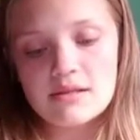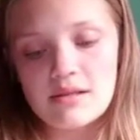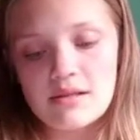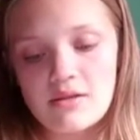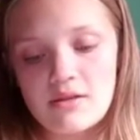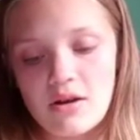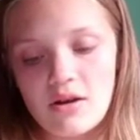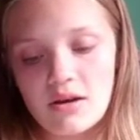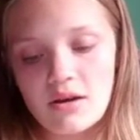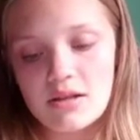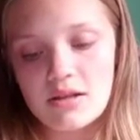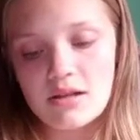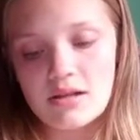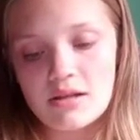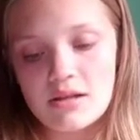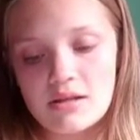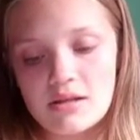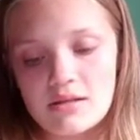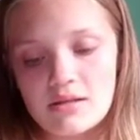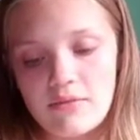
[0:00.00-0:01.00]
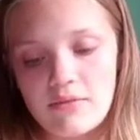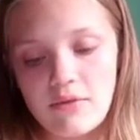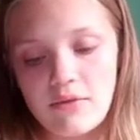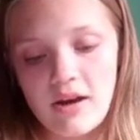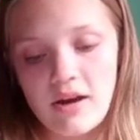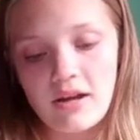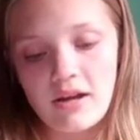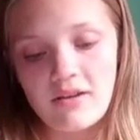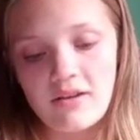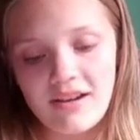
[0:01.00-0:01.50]
The yard is
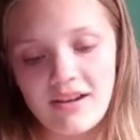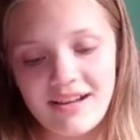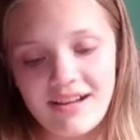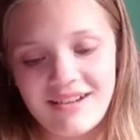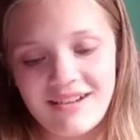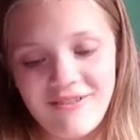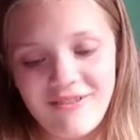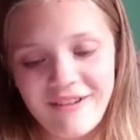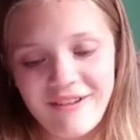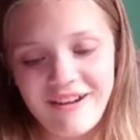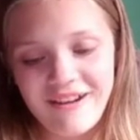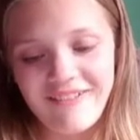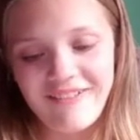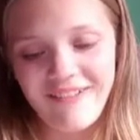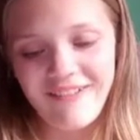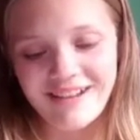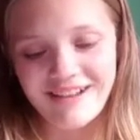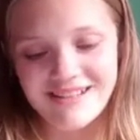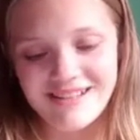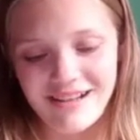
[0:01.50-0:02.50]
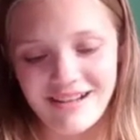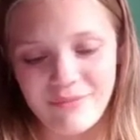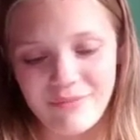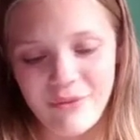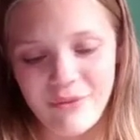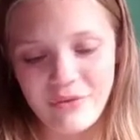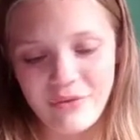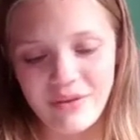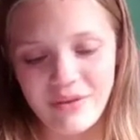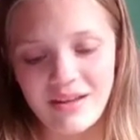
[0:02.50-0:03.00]
very green. We are watching a
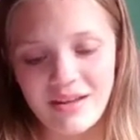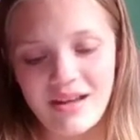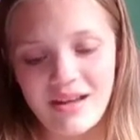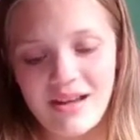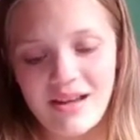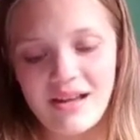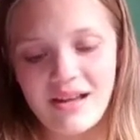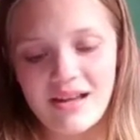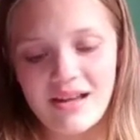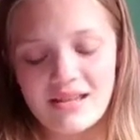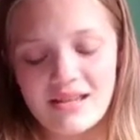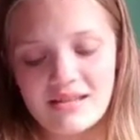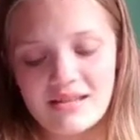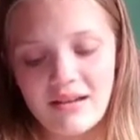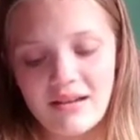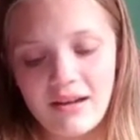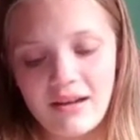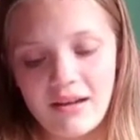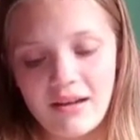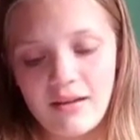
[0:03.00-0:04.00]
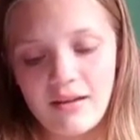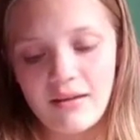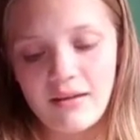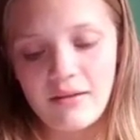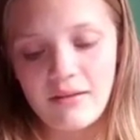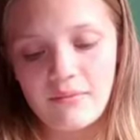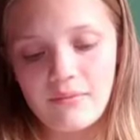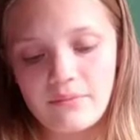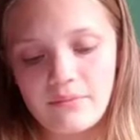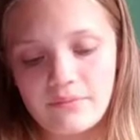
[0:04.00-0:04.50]
movie. Sorry.
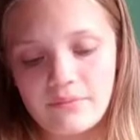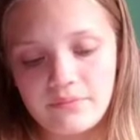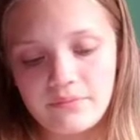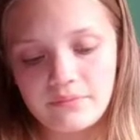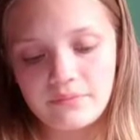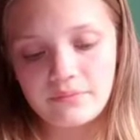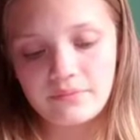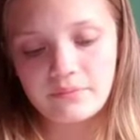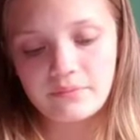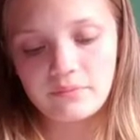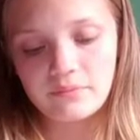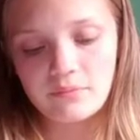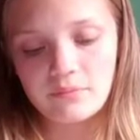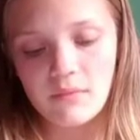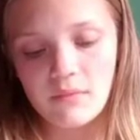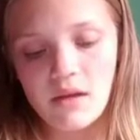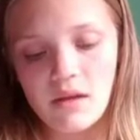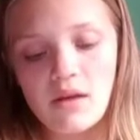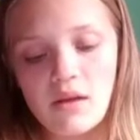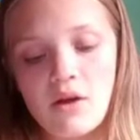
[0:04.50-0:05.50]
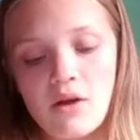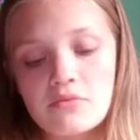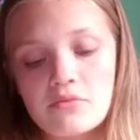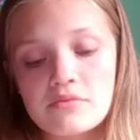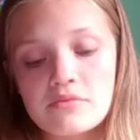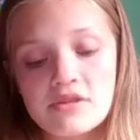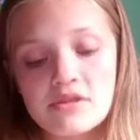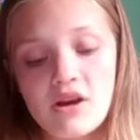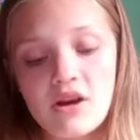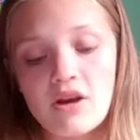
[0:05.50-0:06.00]
Or, oh,
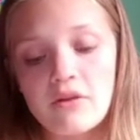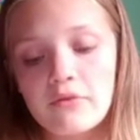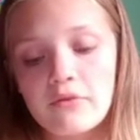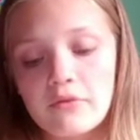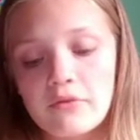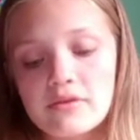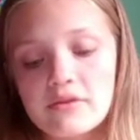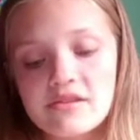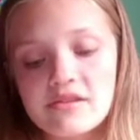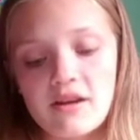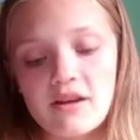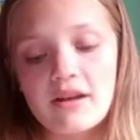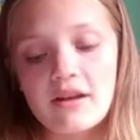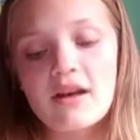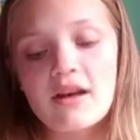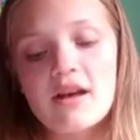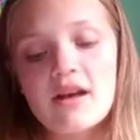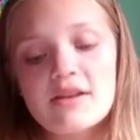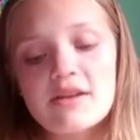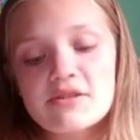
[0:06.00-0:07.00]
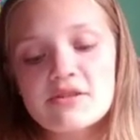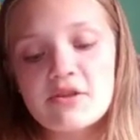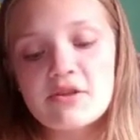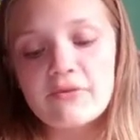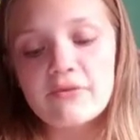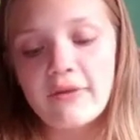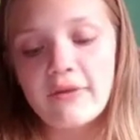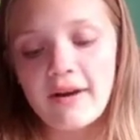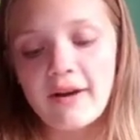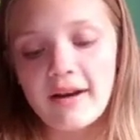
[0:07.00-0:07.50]
so, sorry. So
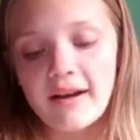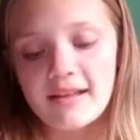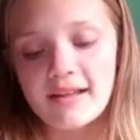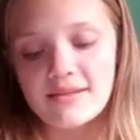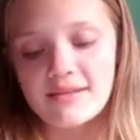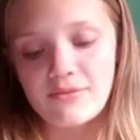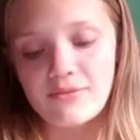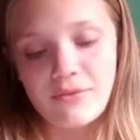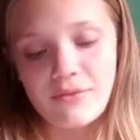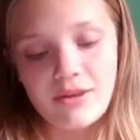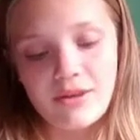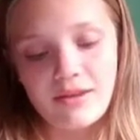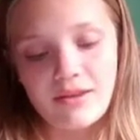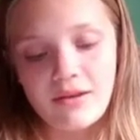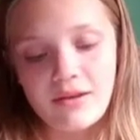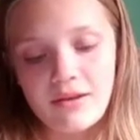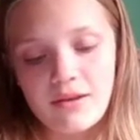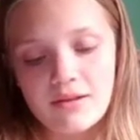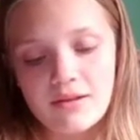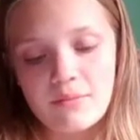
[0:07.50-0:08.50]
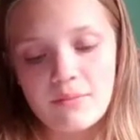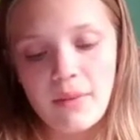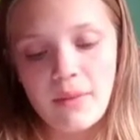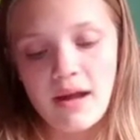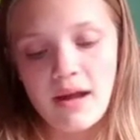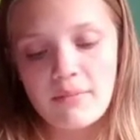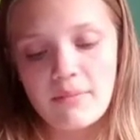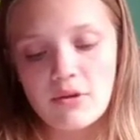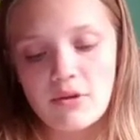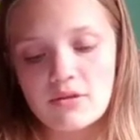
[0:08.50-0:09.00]
far, it's really good.
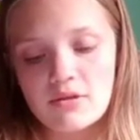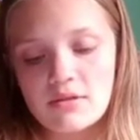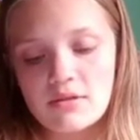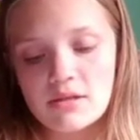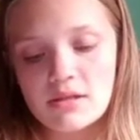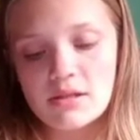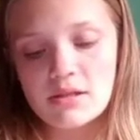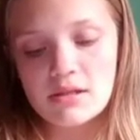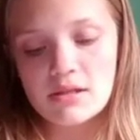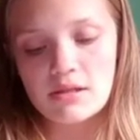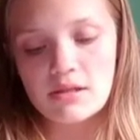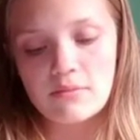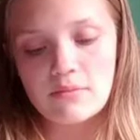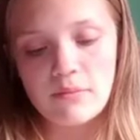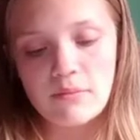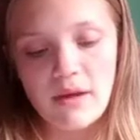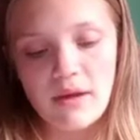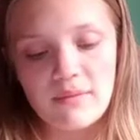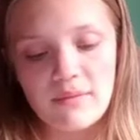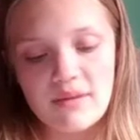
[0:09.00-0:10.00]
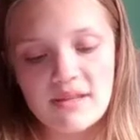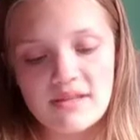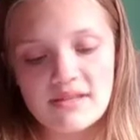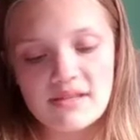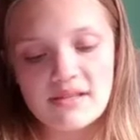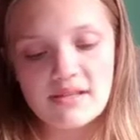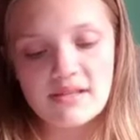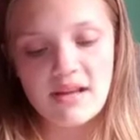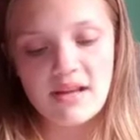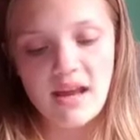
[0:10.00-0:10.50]
Piper's baby's
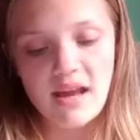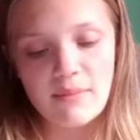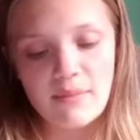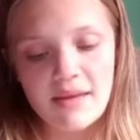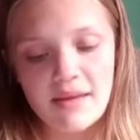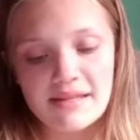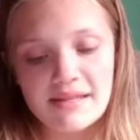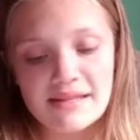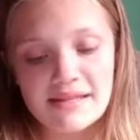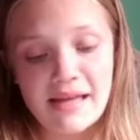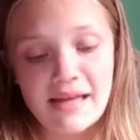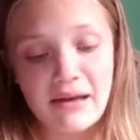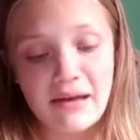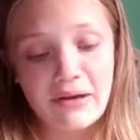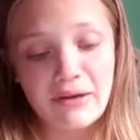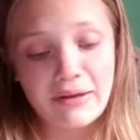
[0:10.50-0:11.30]
name is Sarah.